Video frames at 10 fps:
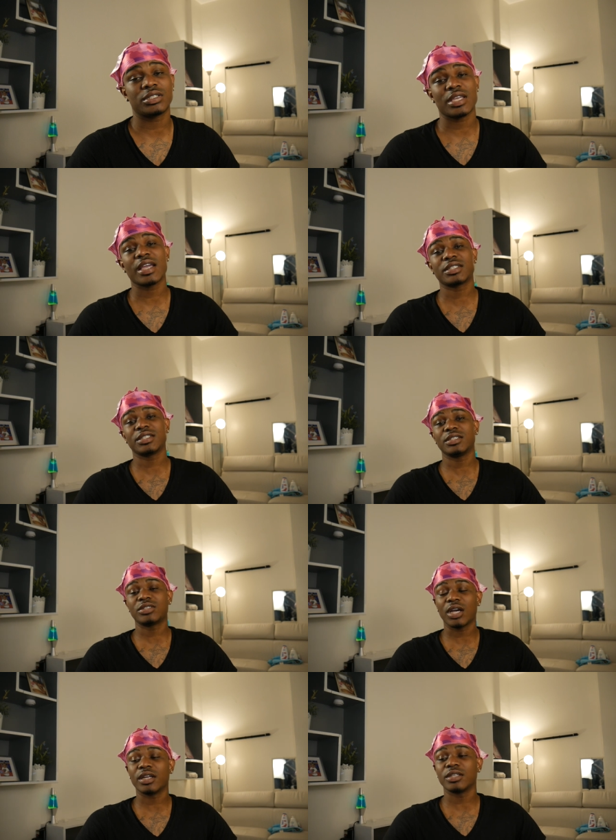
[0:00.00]
to actually
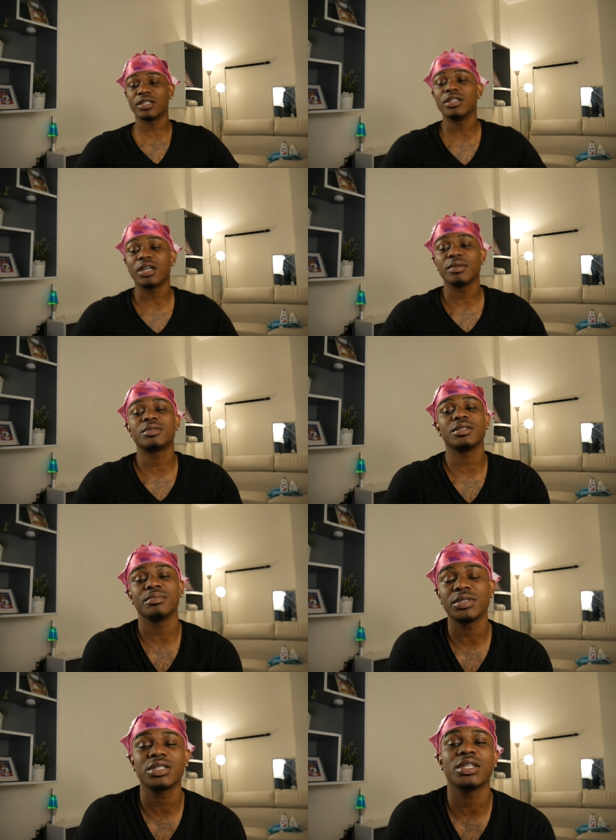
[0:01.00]
try to cook up
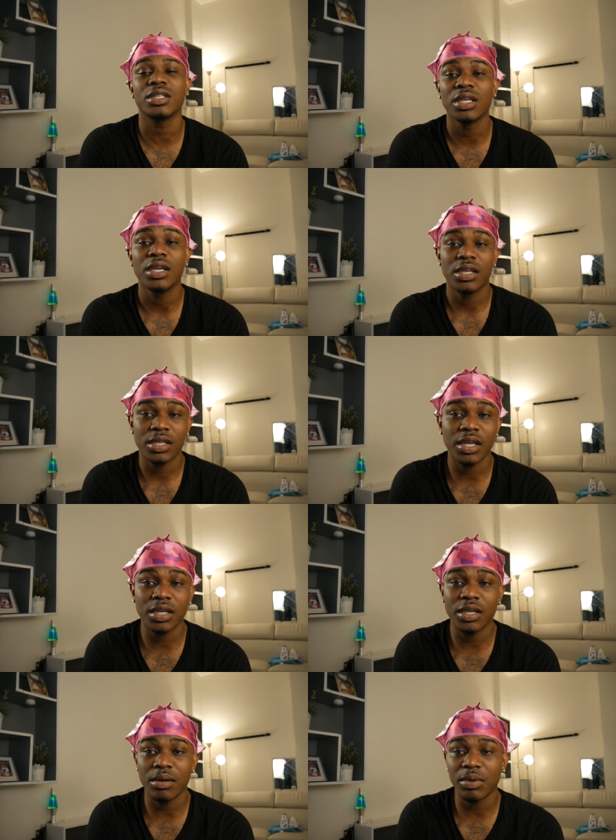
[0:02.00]
some shit, they
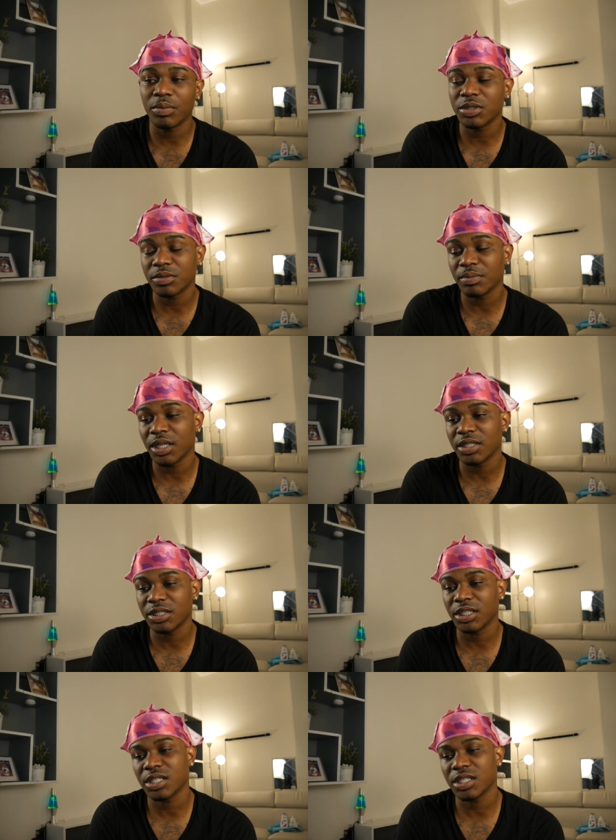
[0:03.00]
could come up with some better shit.